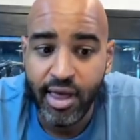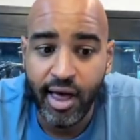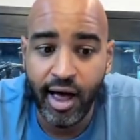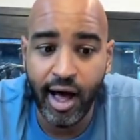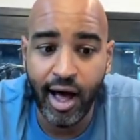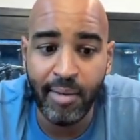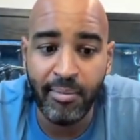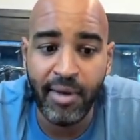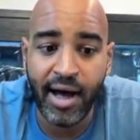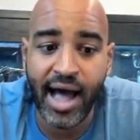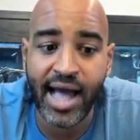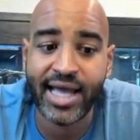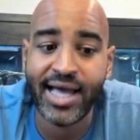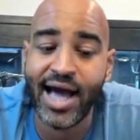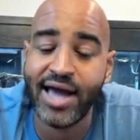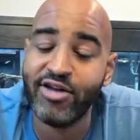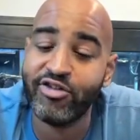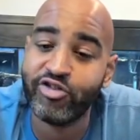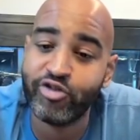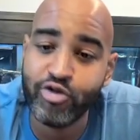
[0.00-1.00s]
I
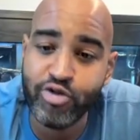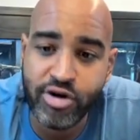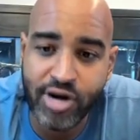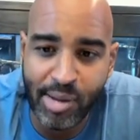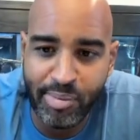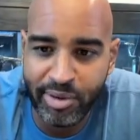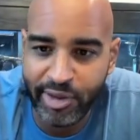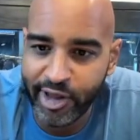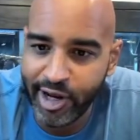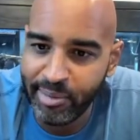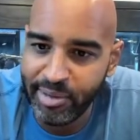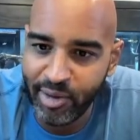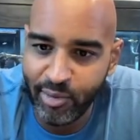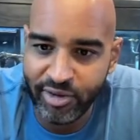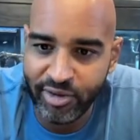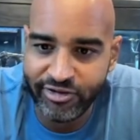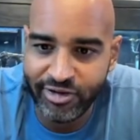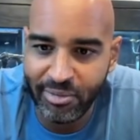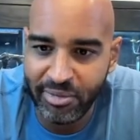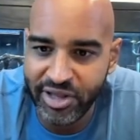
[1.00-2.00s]
kind of screwed it up a little bit
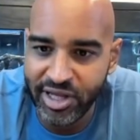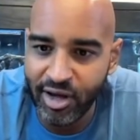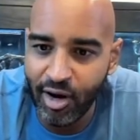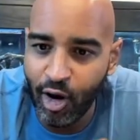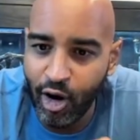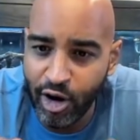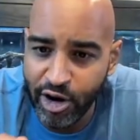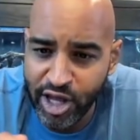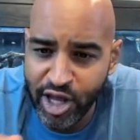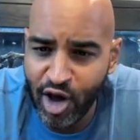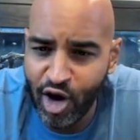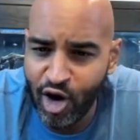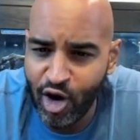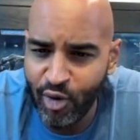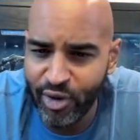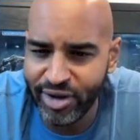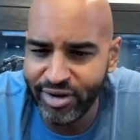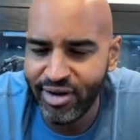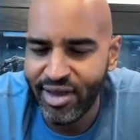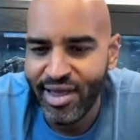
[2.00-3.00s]
with some of the
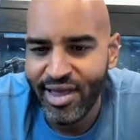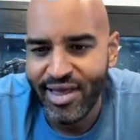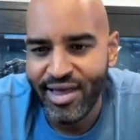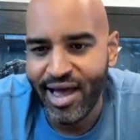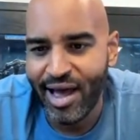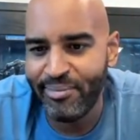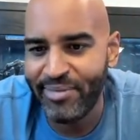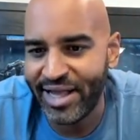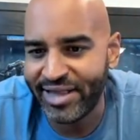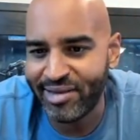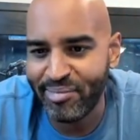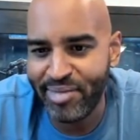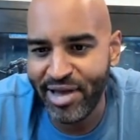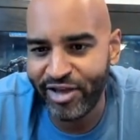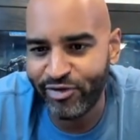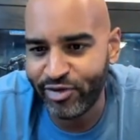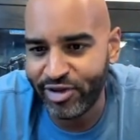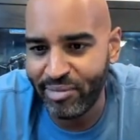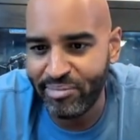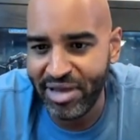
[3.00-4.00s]
audio, and I'm not the
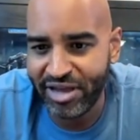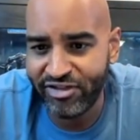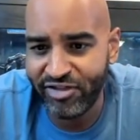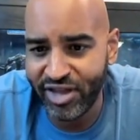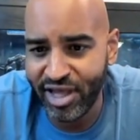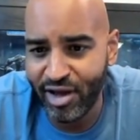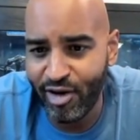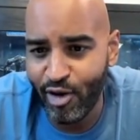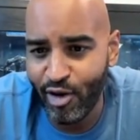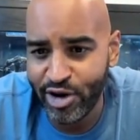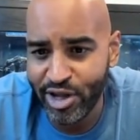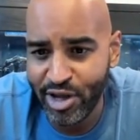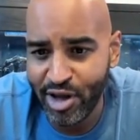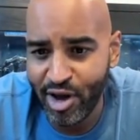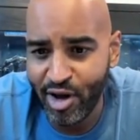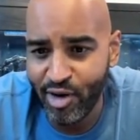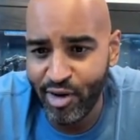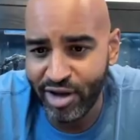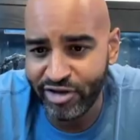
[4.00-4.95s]
best with the mixing the audio.